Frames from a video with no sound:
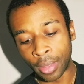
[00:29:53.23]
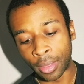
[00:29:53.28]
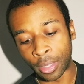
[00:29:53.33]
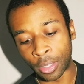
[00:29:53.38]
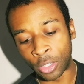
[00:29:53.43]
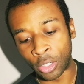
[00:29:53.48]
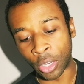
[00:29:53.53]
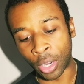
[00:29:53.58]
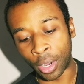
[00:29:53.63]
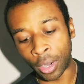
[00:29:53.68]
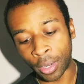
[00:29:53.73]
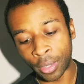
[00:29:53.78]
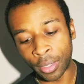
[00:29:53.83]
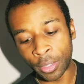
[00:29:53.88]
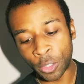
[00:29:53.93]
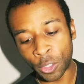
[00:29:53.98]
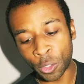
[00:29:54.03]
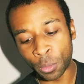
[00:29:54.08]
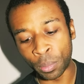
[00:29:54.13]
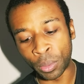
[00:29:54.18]
The
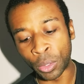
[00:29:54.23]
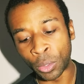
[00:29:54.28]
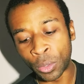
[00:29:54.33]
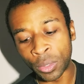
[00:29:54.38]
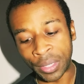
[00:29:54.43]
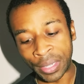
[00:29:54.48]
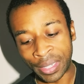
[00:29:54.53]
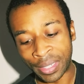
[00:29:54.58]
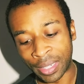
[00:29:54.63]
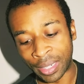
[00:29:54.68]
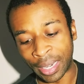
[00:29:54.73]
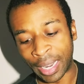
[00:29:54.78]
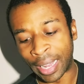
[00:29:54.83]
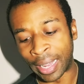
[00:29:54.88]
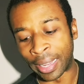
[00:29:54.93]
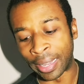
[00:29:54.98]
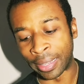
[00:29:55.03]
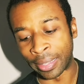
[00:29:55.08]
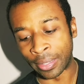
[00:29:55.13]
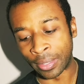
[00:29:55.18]
darkness spews its
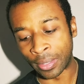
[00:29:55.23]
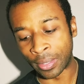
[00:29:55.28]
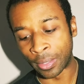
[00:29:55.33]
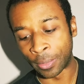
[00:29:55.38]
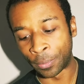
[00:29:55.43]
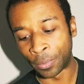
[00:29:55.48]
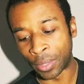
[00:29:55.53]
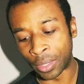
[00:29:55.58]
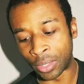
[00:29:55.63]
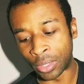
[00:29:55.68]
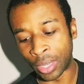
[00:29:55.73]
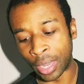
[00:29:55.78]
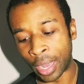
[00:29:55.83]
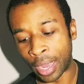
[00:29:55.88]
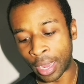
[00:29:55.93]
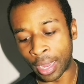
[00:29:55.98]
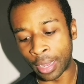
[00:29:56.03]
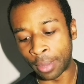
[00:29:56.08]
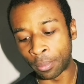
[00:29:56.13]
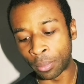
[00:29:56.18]
lies. The
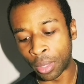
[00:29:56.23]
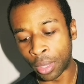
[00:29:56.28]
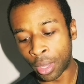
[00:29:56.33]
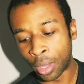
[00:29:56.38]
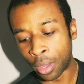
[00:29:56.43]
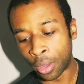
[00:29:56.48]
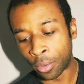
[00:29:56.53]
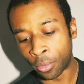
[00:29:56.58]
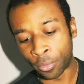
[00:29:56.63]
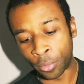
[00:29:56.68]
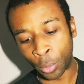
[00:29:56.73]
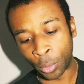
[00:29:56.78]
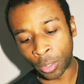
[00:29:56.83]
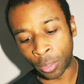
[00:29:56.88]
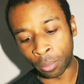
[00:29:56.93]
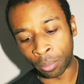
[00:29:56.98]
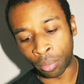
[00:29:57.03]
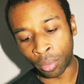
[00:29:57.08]
time for the